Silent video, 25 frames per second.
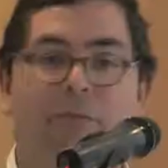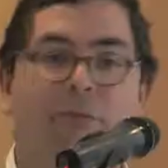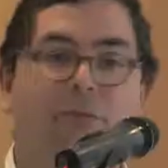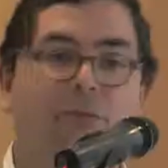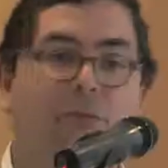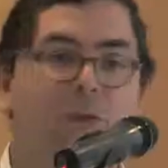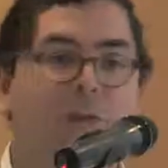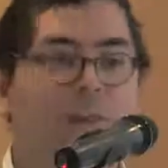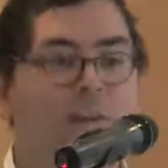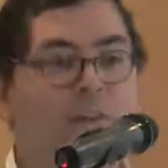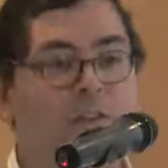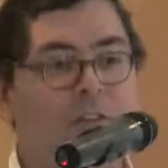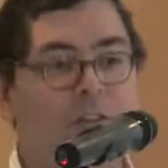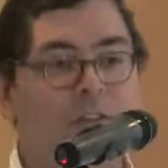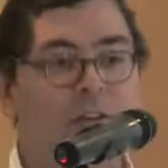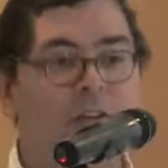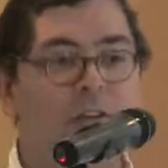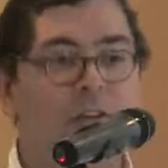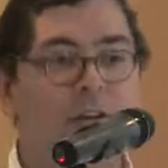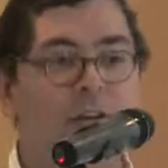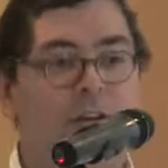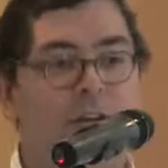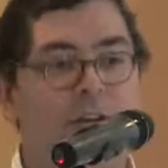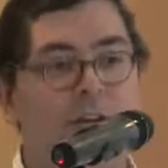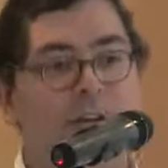if you do it, it's
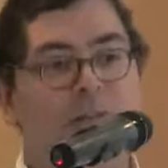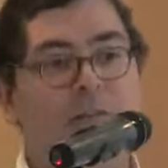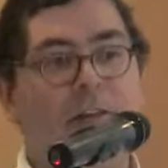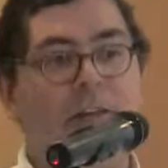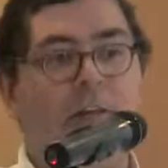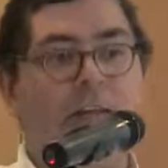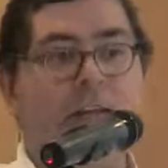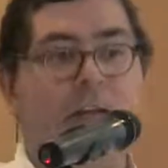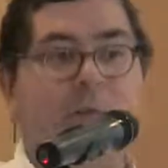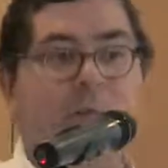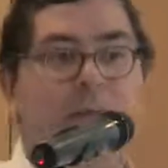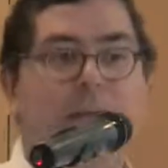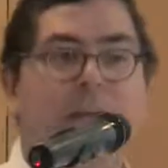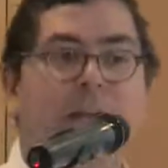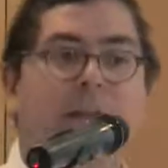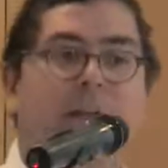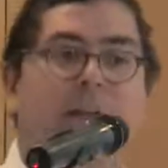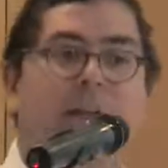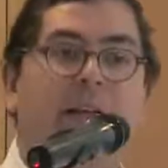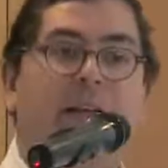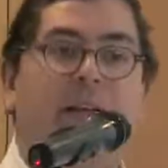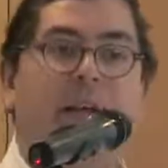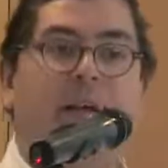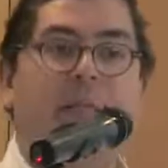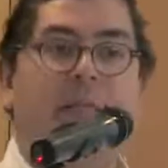easier. If they come in
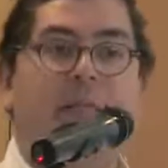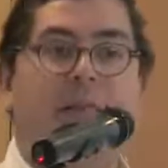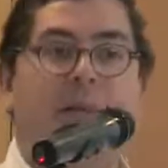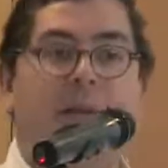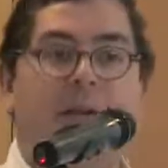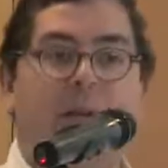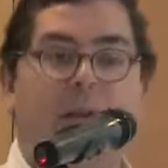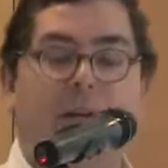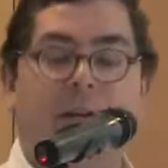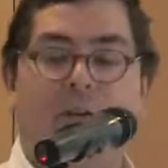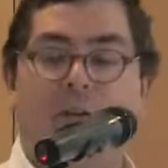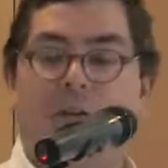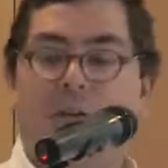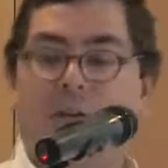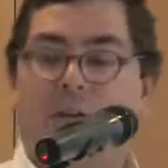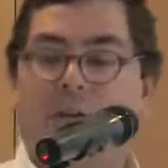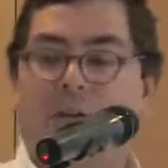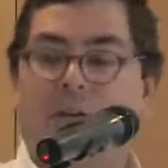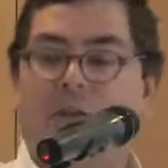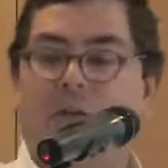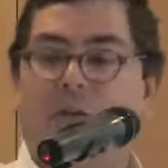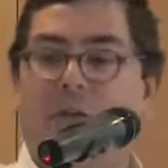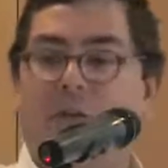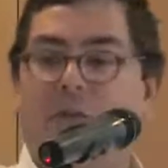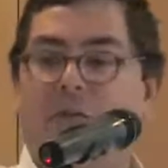and do it,
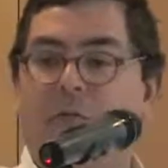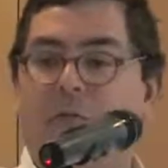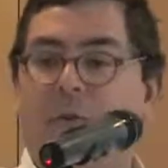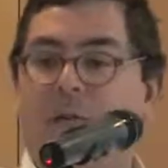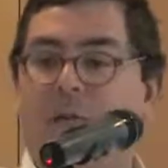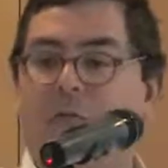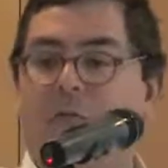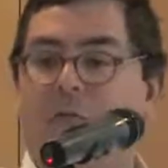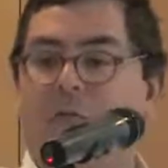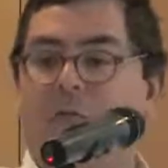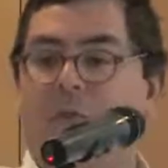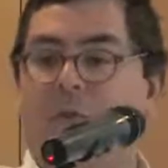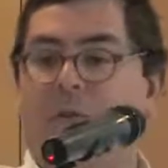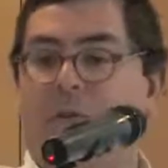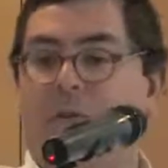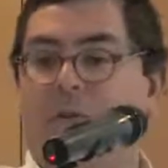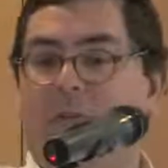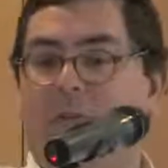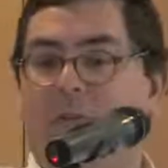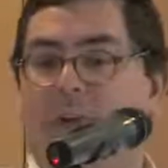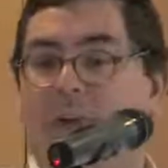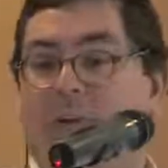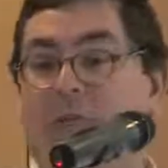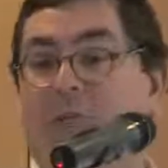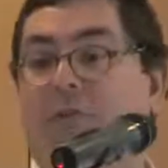it's going to be
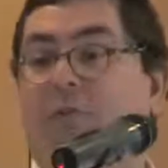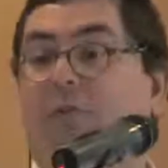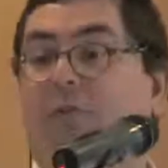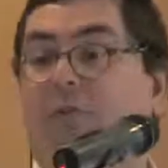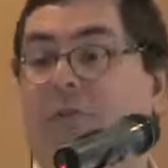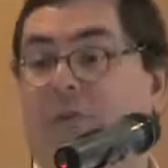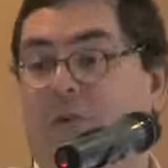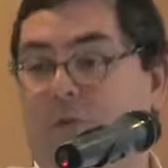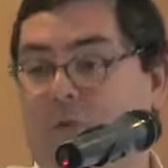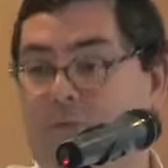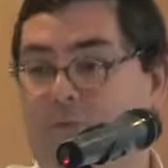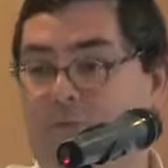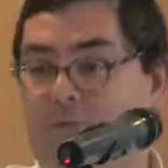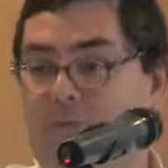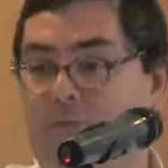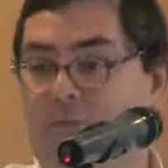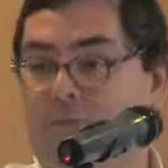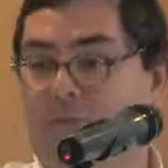more terrible for you.